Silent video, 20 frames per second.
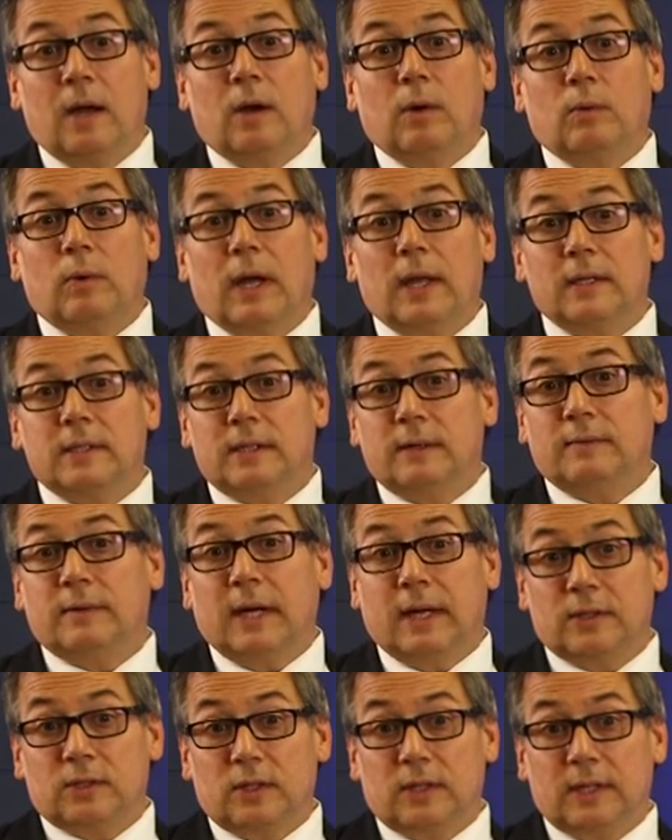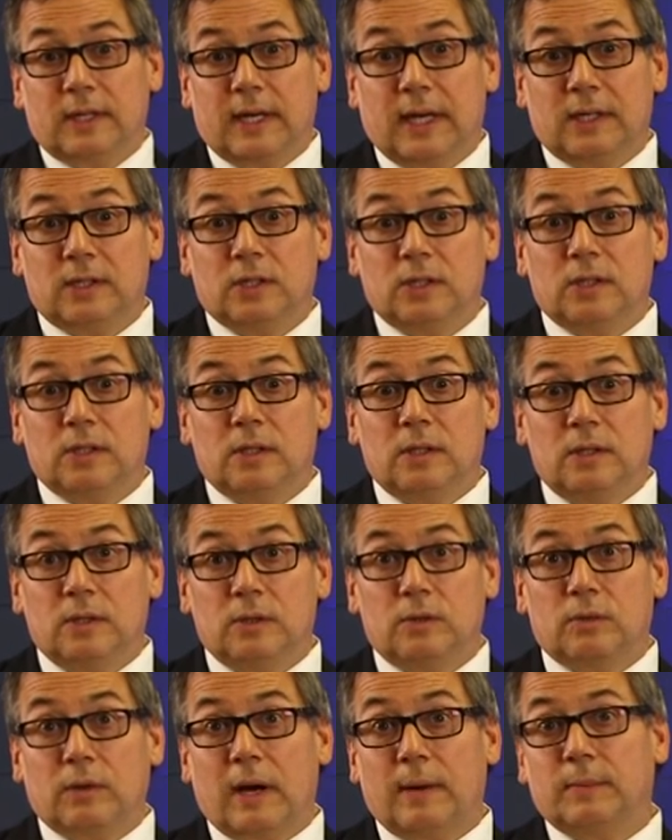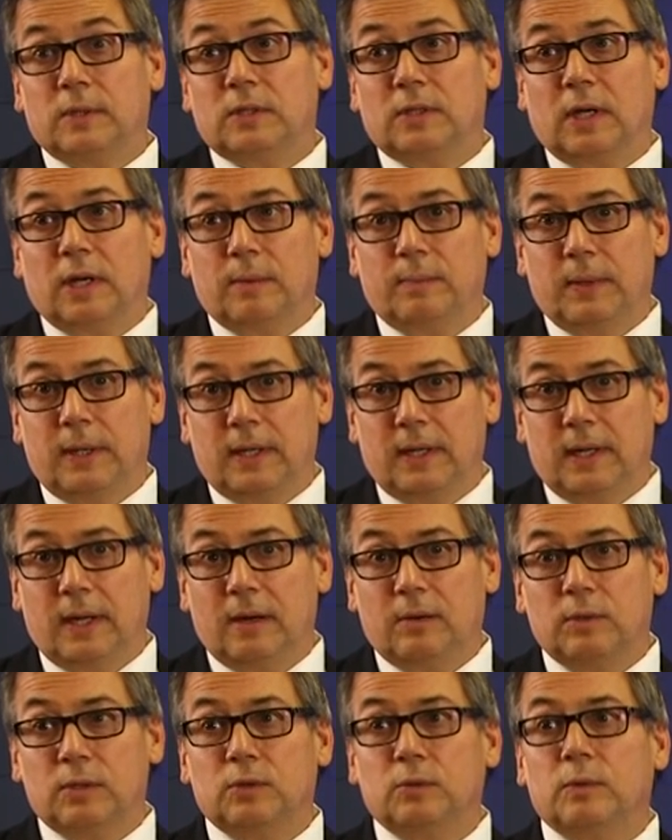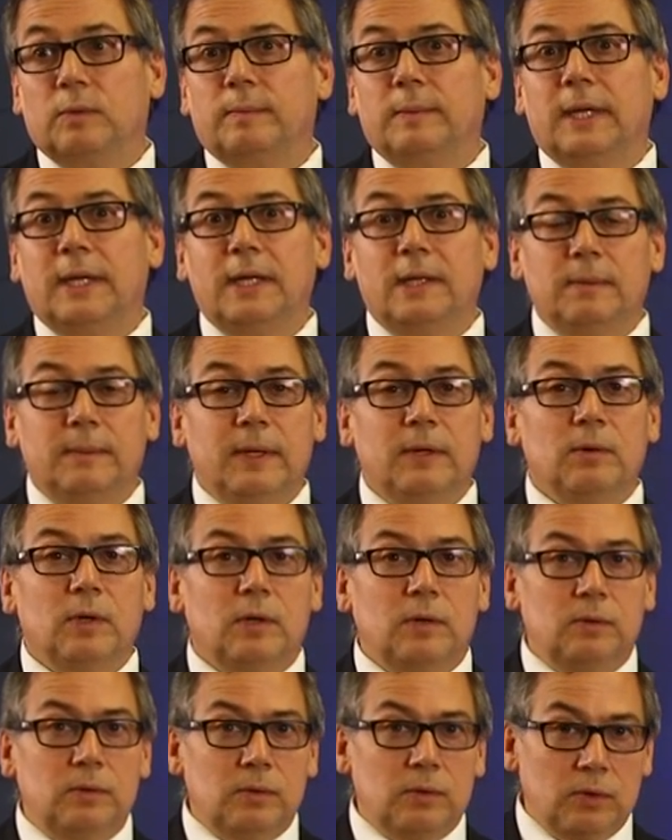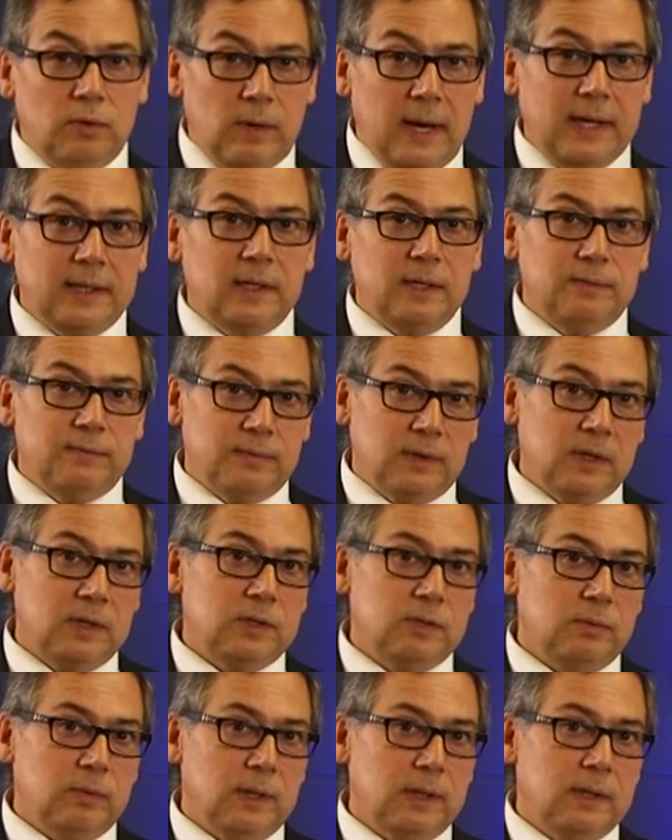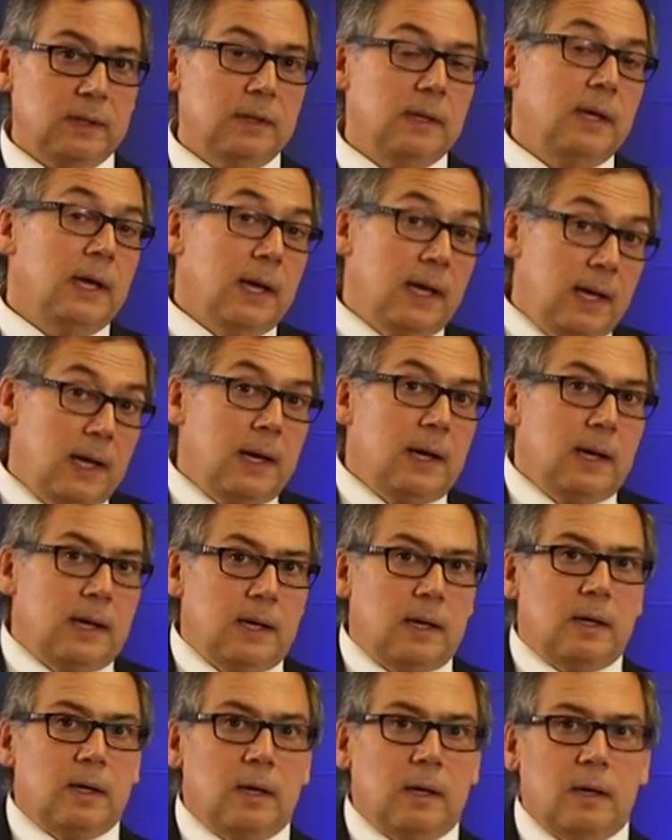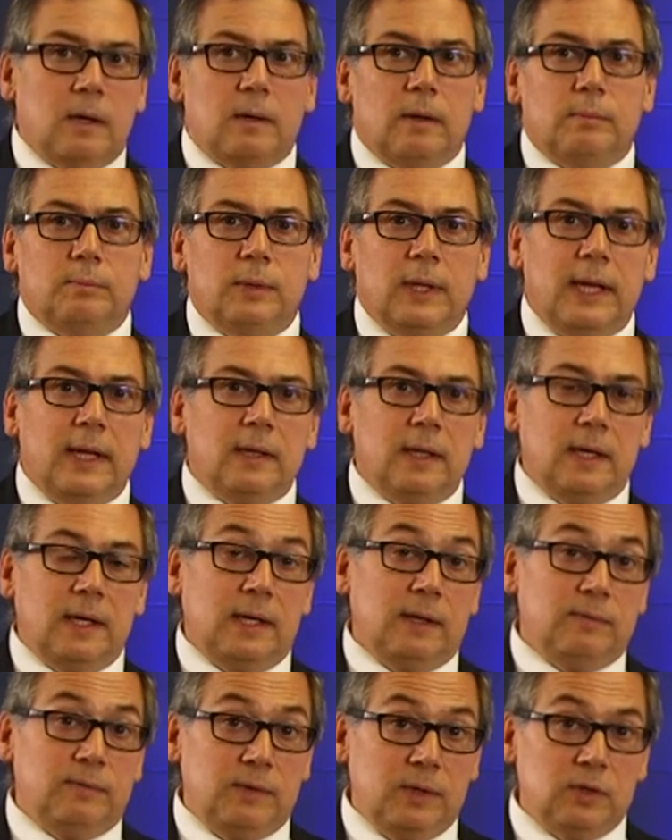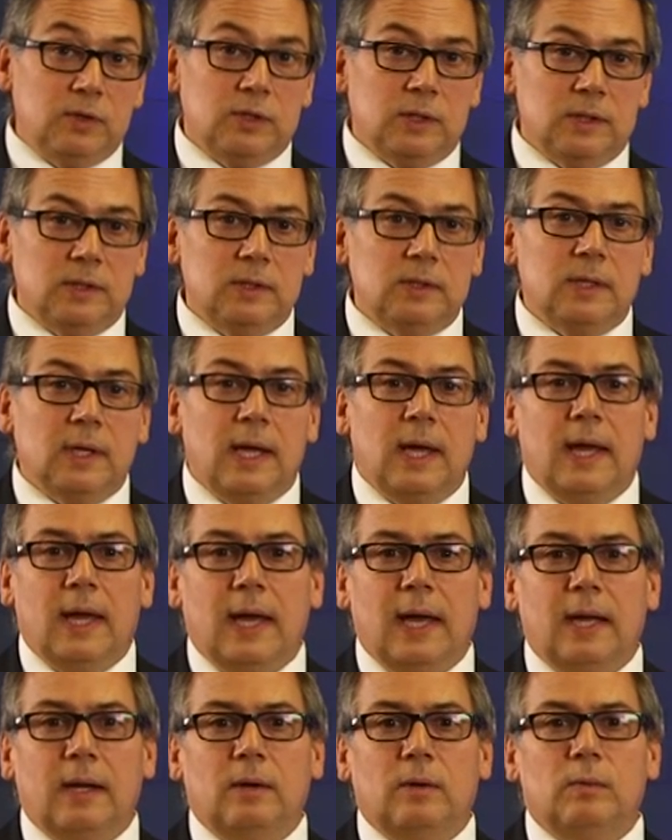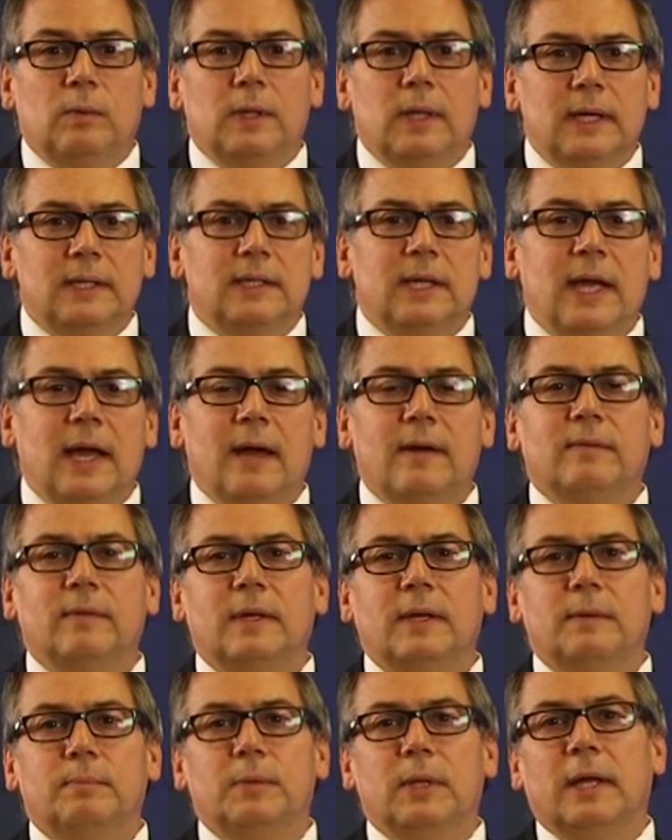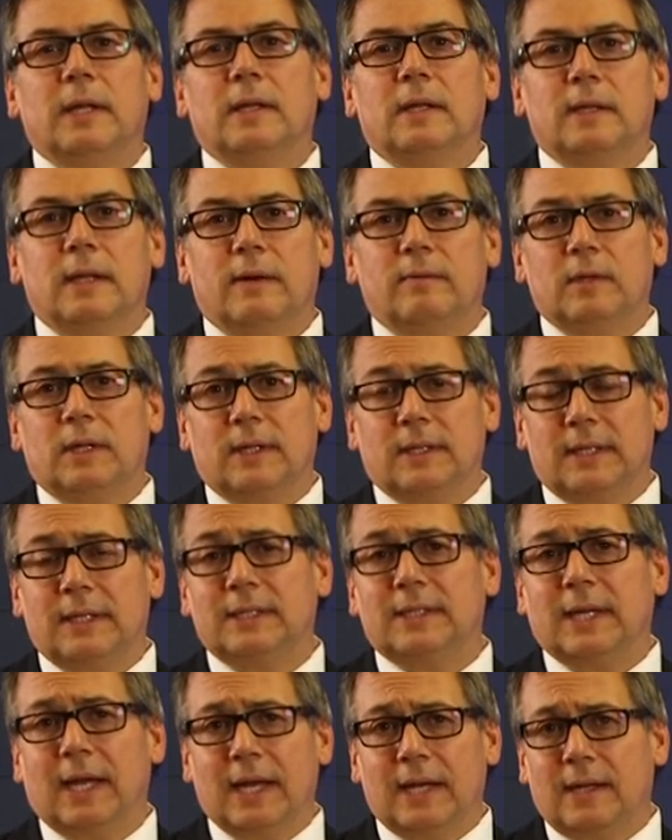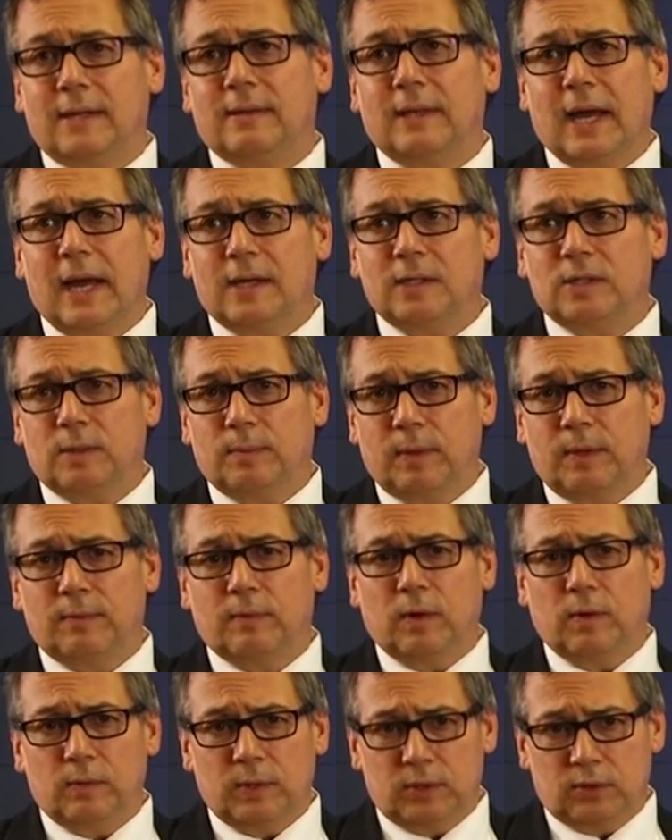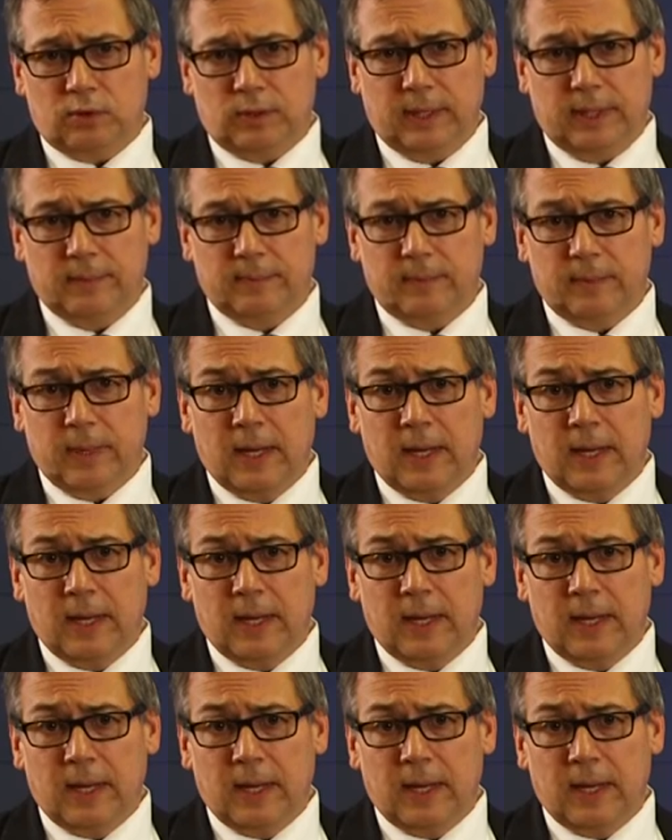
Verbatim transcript: Relative contraindications include thrombocytopenia, which would need to be corrected first with platelet infusions, and we like to have the platelet level at least 80,000 before we treat.